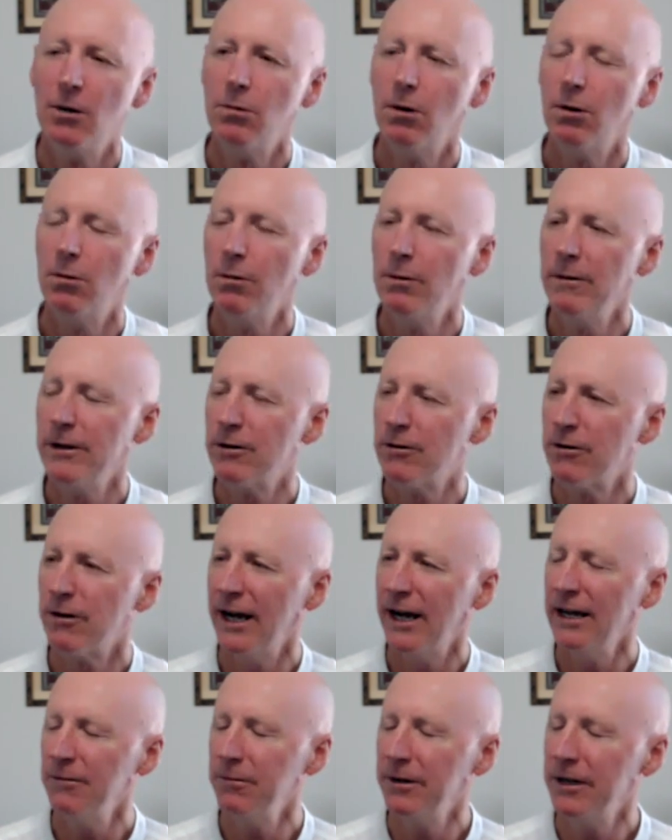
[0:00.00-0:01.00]
Well, we
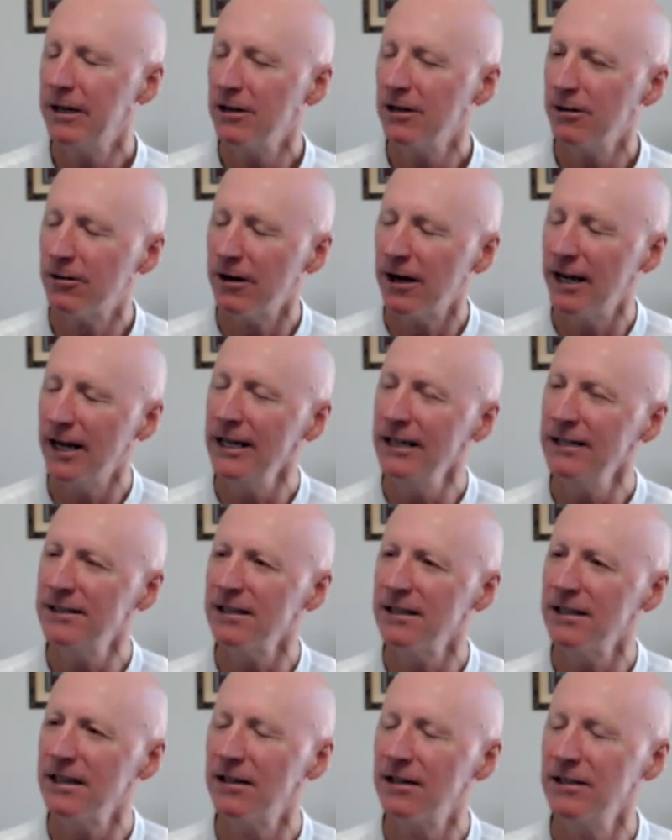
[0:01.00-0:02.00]
can create
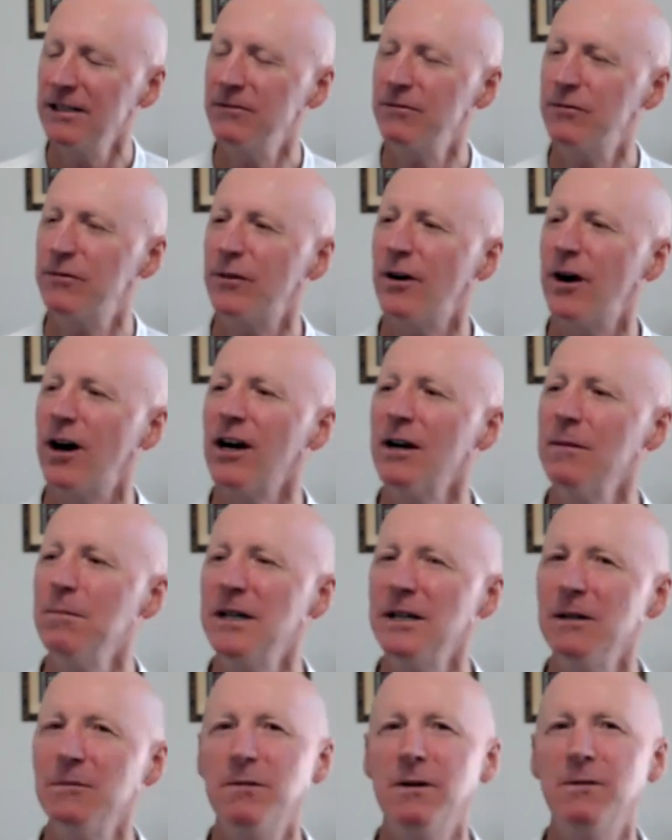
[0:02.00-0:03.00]
an
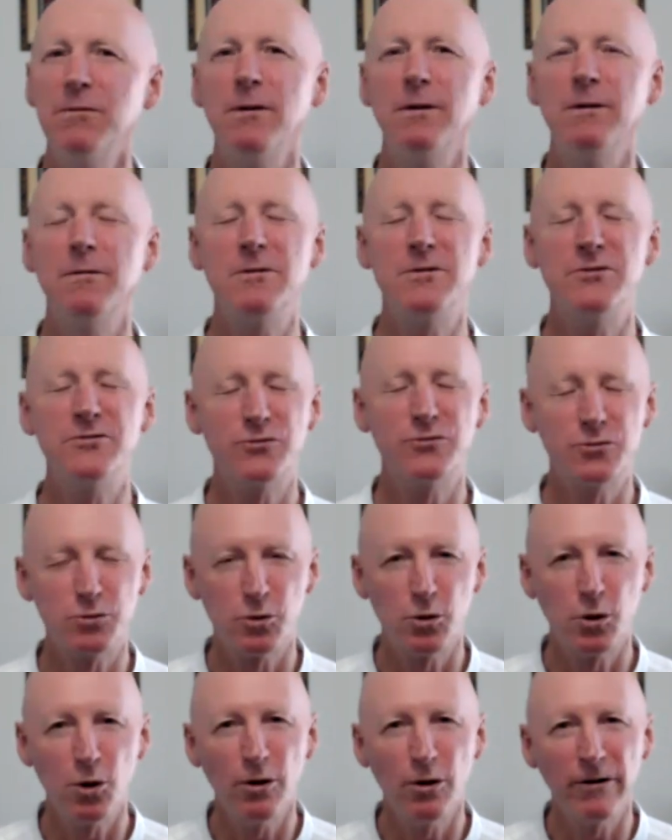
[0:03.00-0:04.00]
environment in which we
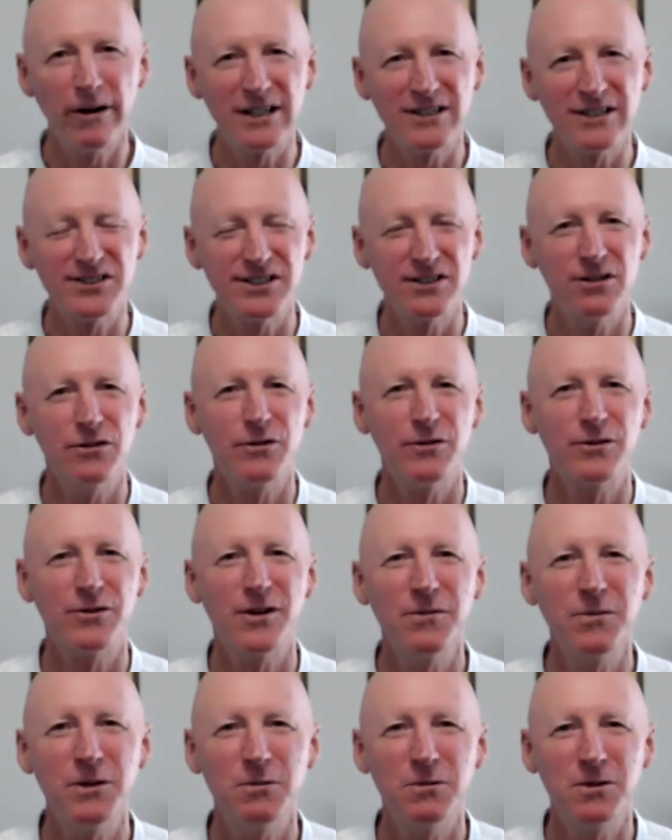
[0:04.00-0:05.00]
withdraw ourselves
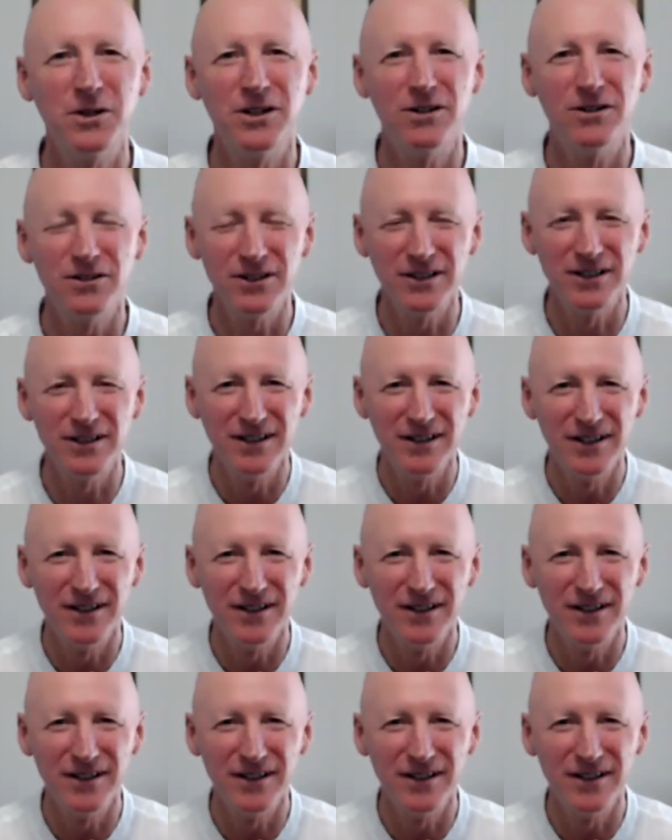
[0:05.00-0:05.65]
from the world